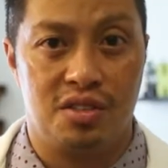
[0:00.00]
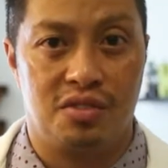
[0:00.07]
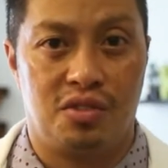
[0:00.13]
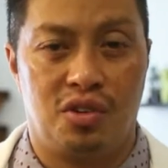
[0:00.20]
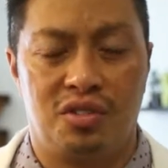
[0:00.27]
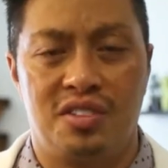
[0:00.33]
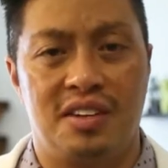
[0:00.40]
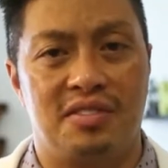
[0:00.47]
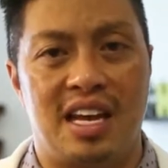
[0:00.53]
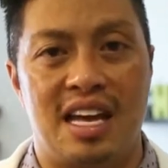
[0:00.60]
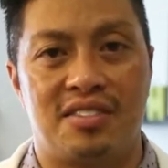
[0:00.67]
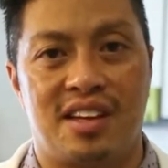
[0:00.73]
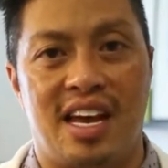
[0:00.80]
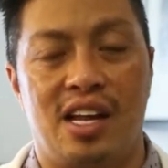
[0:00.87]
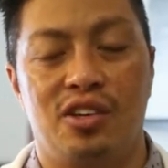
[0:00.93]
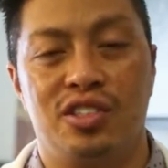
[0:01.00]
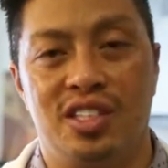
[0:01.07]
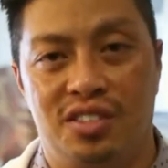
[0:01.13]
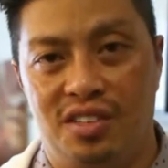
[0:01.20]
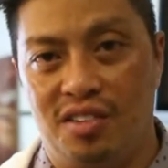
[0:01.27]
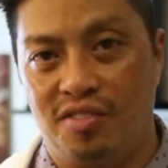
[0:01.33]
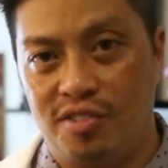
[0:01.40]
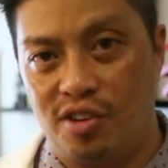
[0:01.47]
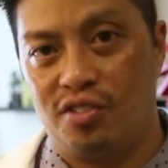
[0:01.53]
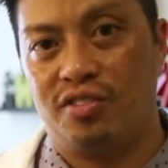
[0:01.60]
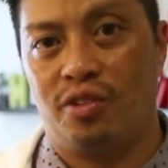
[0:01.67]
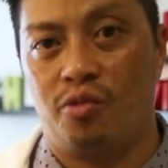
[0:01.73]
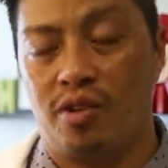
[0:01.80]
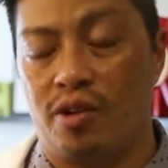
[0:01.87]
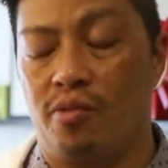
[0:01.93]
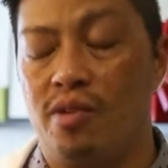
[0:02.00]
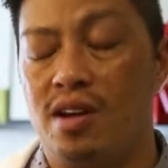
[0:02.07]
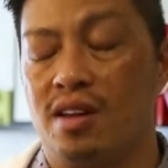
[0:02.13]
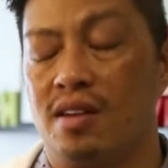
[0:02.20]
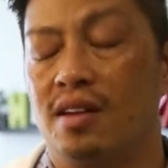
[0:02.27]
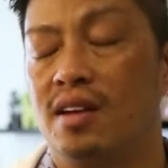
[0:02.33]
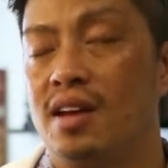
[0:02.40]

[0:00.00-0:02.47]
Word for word: Of course, you have to ask allergies, that's nursing 101.